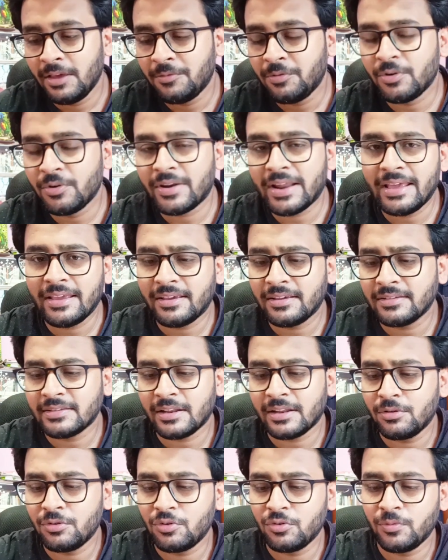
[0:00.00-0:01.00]
if your rank
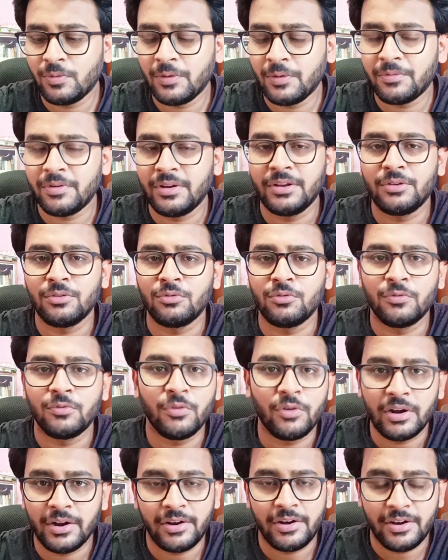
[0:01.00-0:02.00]
is around 250 to
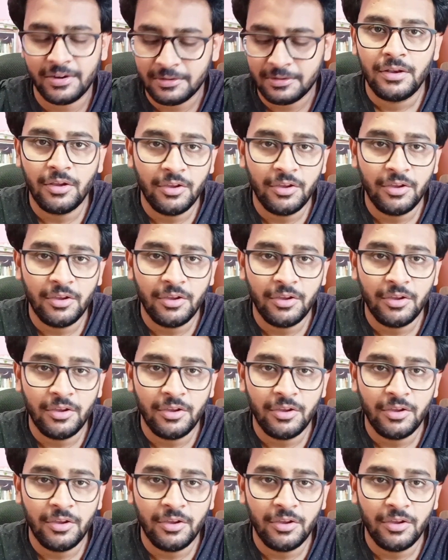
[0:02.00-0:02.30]
400